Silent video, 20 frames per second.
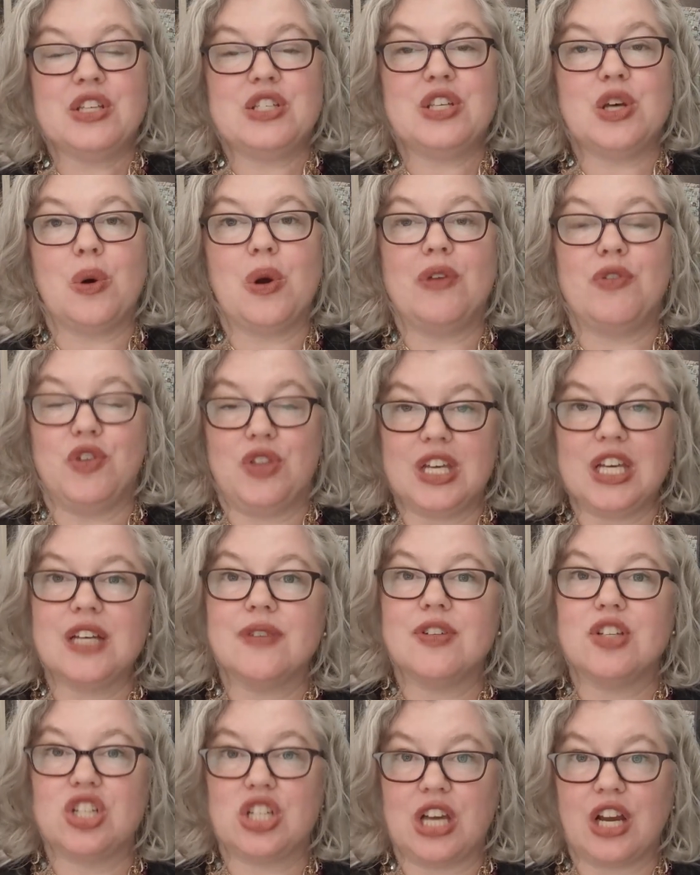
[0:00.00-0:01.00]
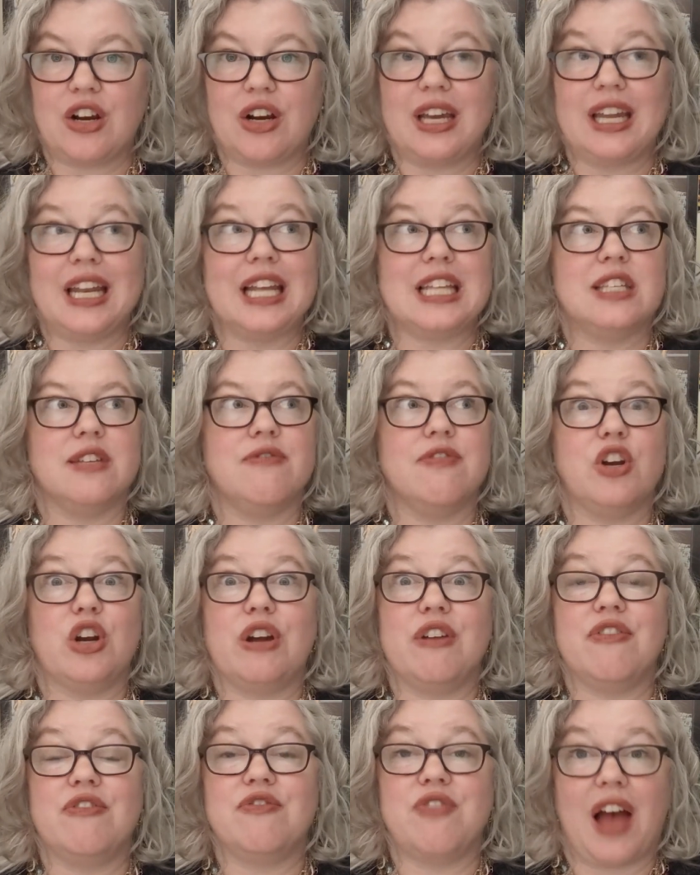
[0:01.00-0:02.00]
So if you think of a chariot, it's a
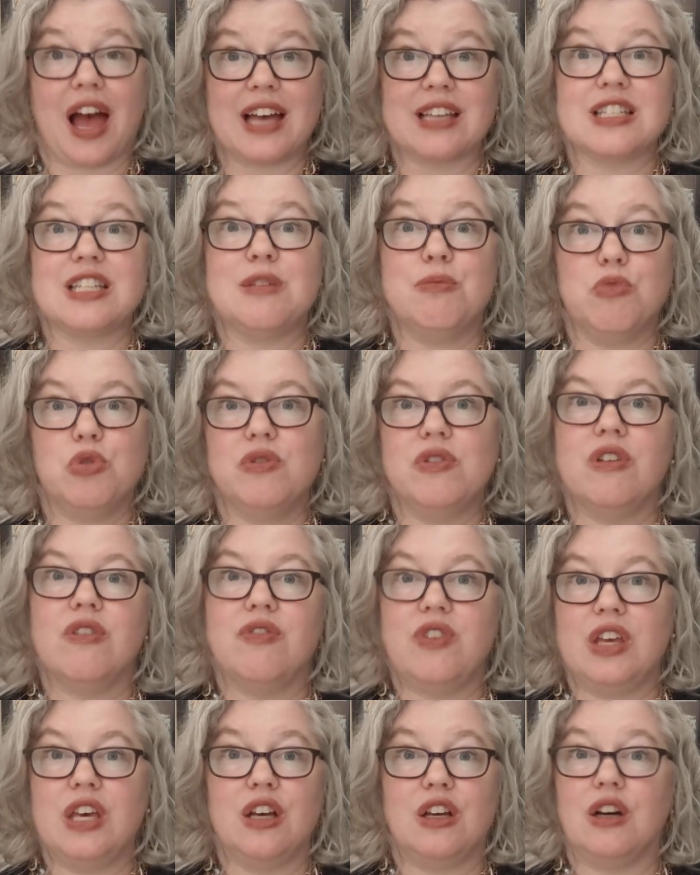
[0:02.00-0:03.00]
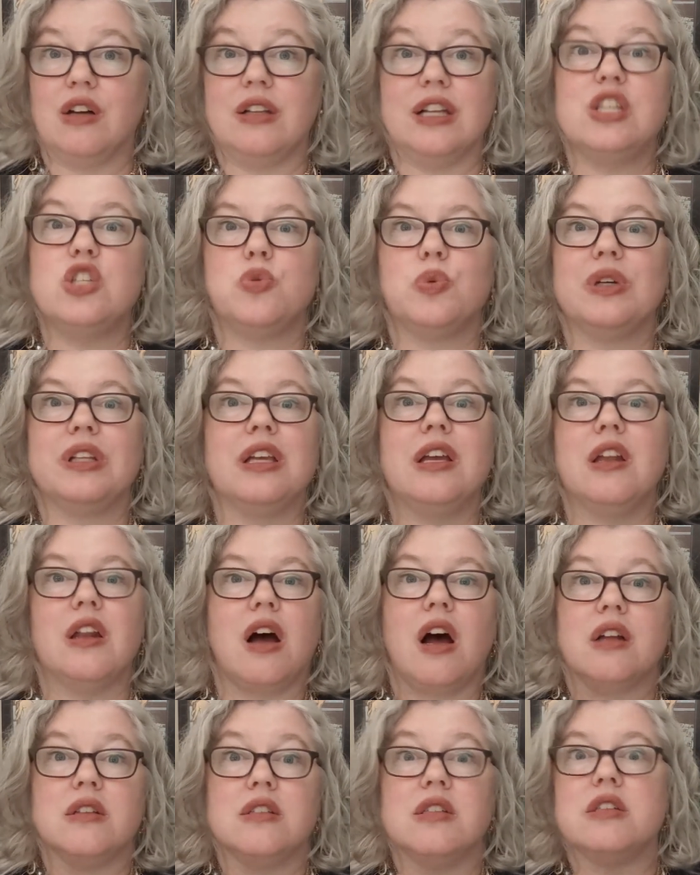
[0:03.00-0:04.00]
very fast moving vehicle. It's really
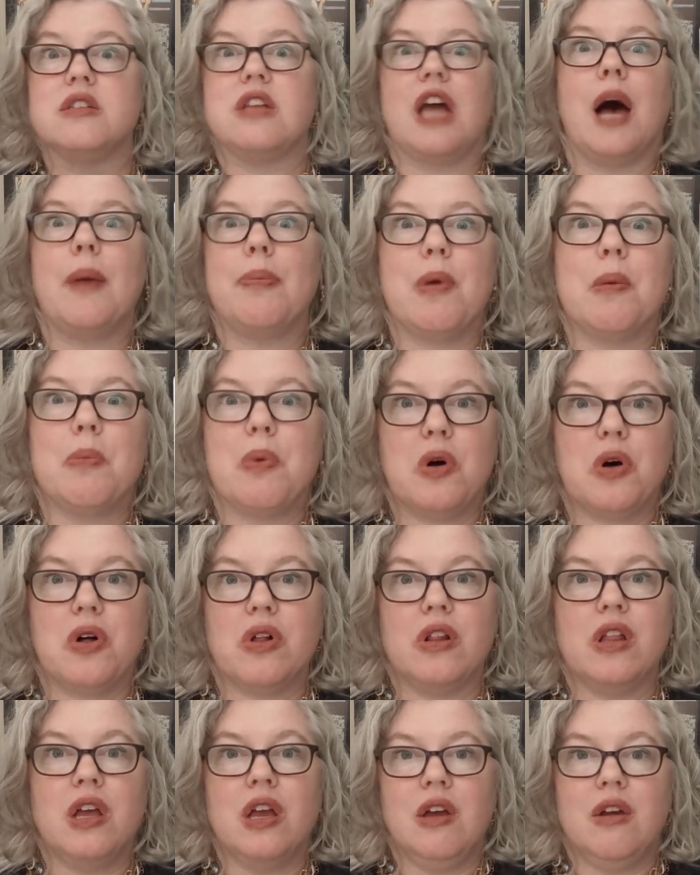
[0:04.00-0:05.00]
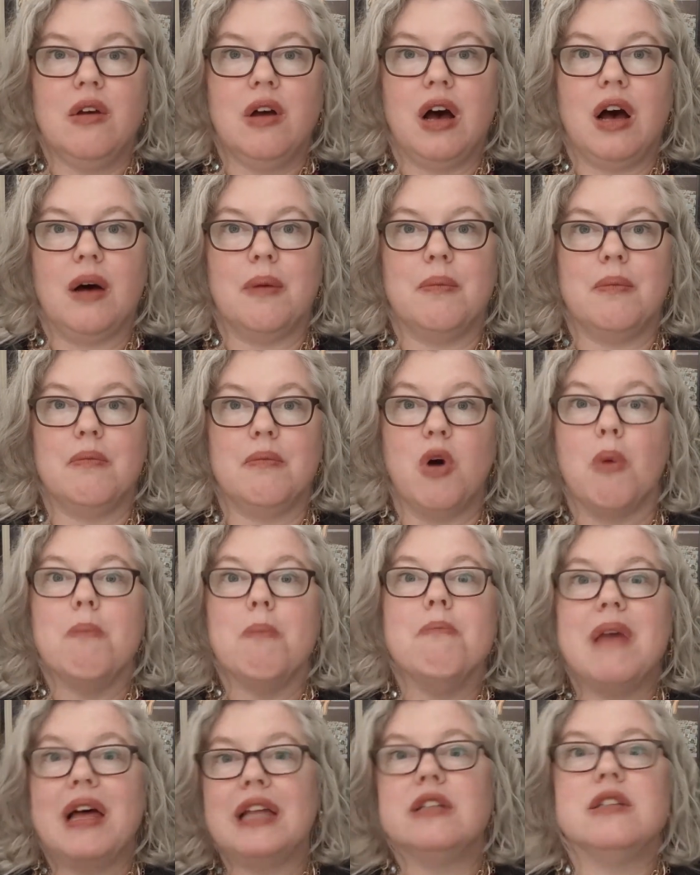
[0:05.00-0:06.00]
an unstoppable
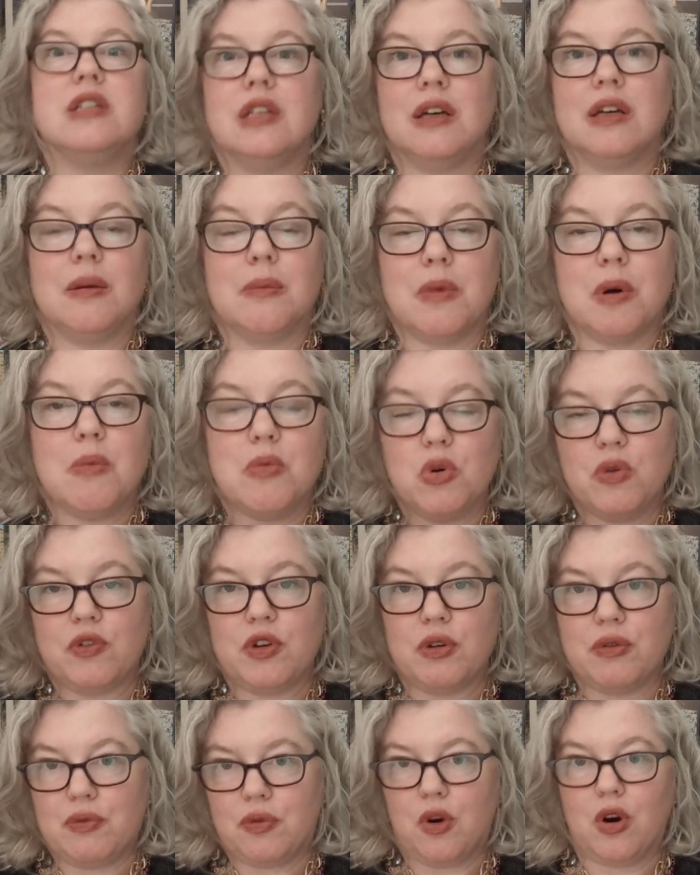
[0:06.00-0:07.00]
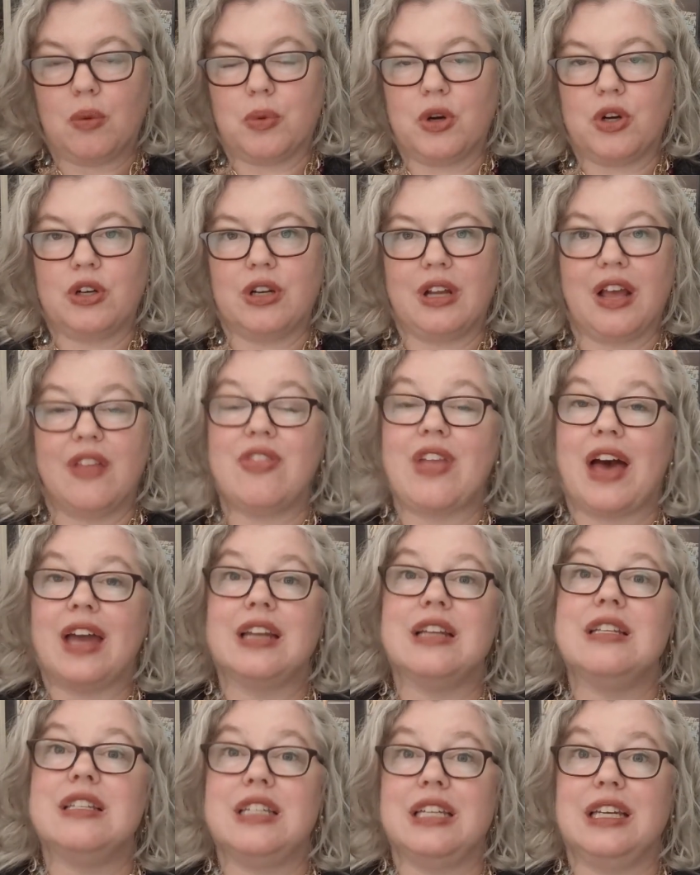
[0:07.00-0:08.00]
momentum moving forward. And
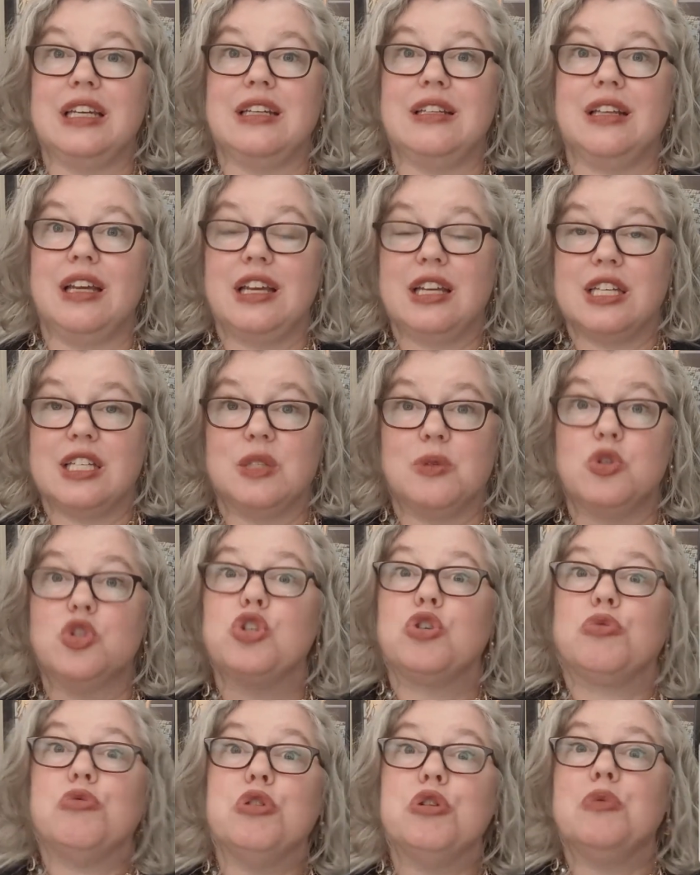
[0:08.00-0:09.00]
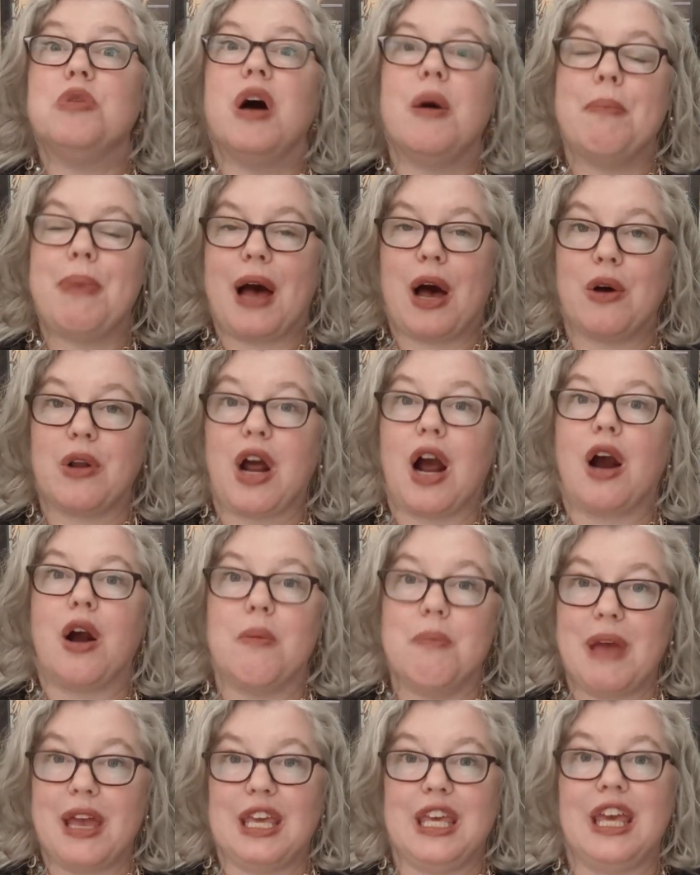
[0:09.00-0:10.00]
that indeed is true about
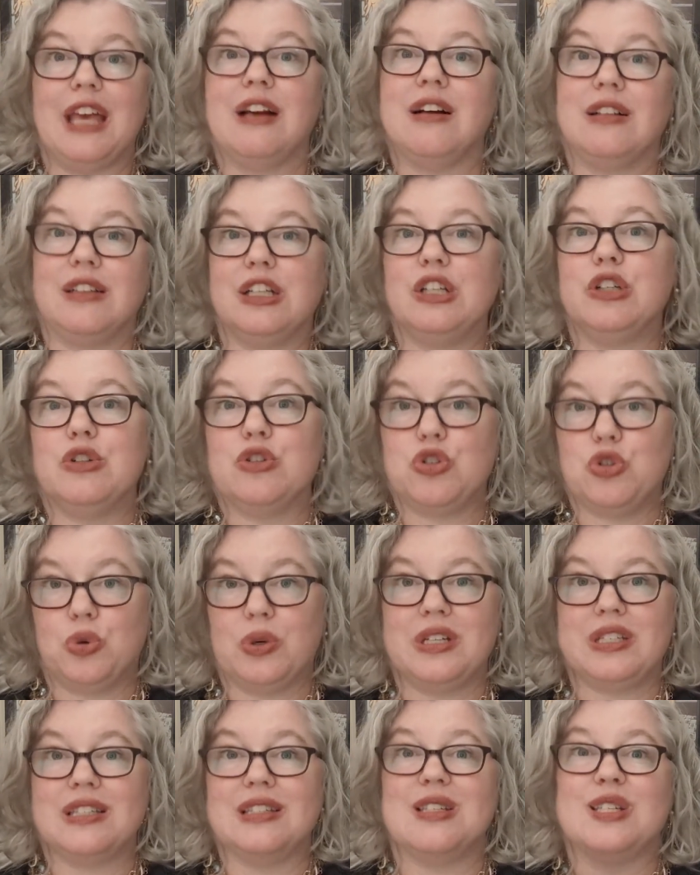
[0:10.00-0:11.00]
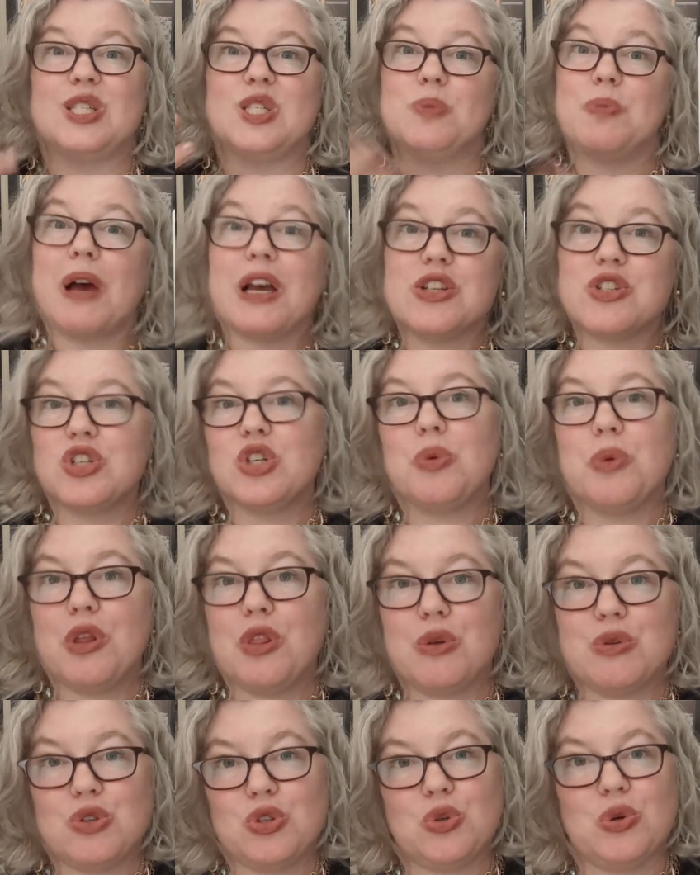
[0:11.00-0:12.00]
our making clear choices, especially
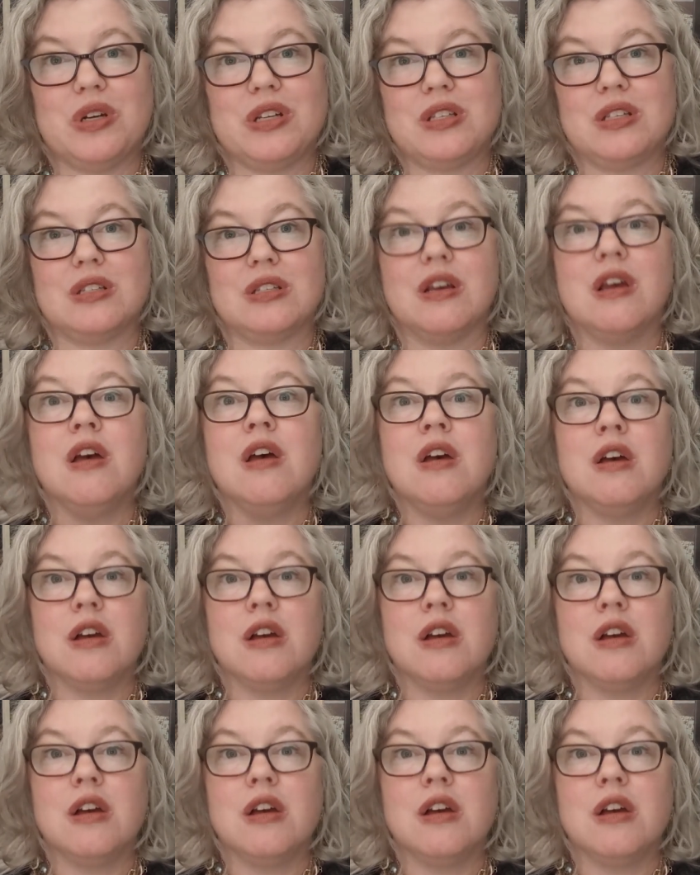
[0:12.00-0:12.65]
when those choices